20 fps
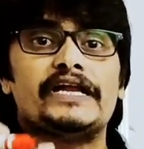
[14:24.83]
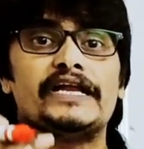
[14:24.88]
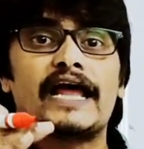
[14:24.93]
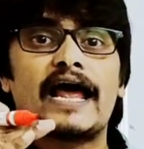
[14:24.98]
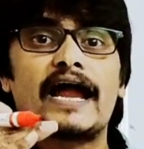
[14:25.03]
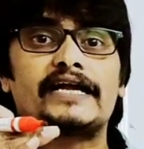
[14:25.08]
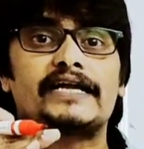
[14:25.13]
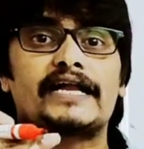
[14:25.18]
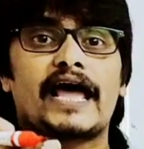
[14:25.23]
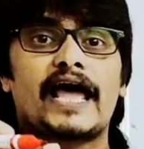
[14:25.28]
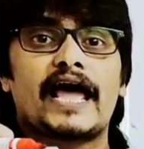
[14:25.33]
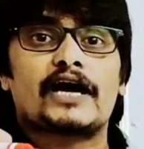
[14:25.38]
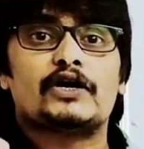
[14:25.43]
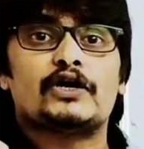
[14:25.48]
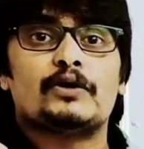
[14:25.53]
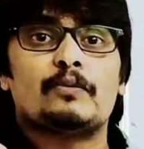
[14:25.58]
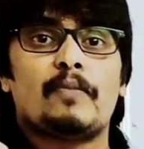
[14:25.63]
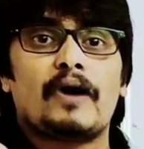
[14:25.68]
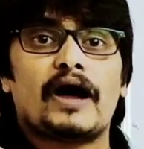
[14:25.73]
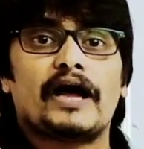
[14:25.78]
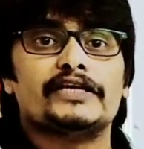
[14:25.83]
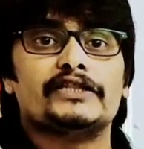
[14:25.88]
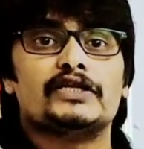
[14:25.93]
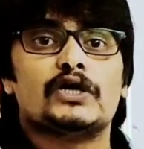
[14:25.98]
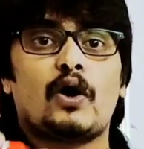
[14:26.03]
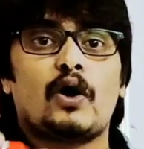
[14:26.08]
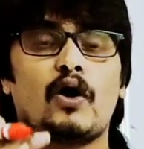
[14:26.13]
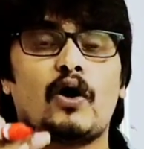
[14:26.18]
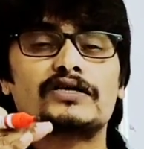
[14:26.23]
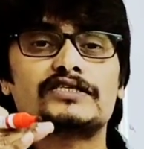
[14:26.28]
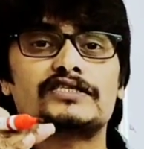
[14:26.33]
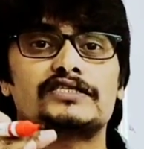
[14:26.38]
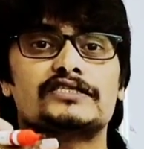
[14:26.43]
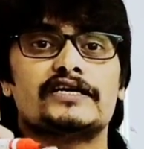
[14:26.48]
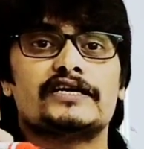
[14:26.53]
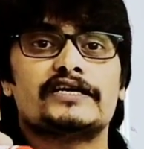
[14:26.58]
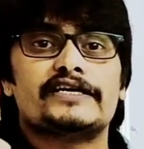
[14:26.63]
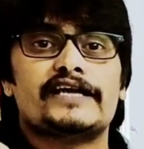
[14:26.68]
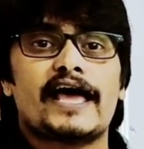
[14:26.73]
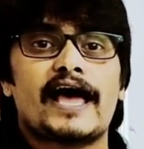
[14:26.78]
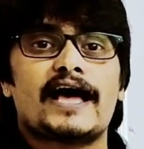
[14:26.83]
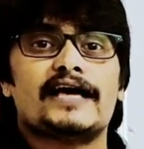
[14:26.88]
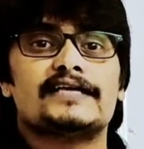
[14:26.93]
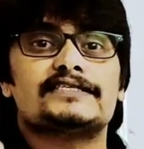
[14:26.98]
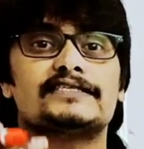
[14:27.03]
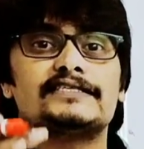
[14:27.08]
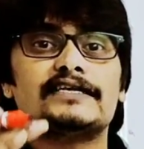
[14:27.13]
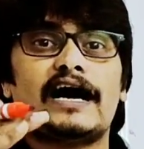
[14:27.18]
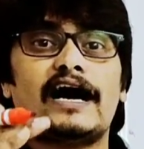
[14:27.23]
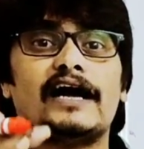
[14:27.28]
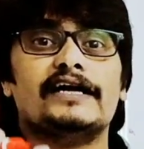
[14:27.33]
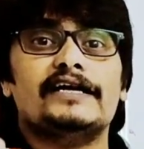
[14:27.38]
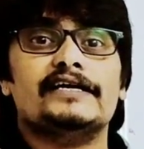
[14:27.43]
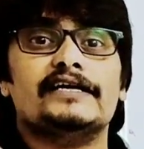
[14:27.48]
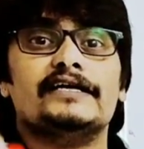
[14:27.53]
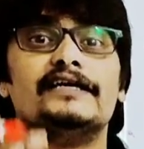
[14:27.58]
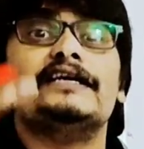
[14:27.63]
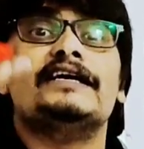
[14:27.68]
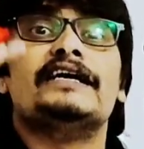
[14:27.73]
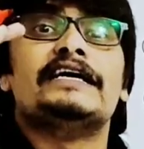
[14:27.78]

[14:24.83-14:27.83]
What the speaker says: attacked by the oxygen gas under